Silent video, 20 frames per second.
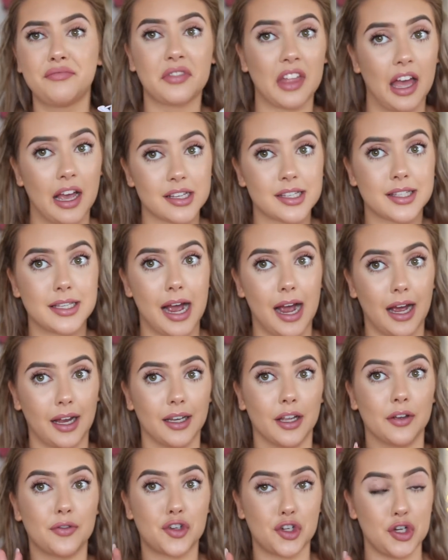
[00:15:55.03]
that
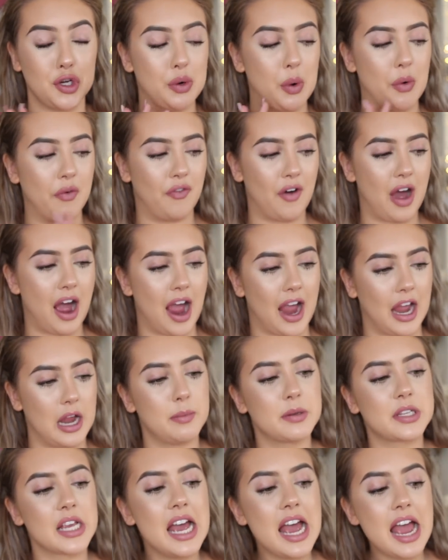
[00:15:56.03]
style of shoe
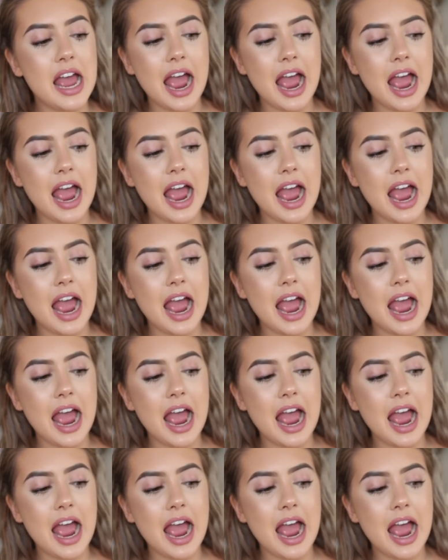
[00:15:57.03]
vibes.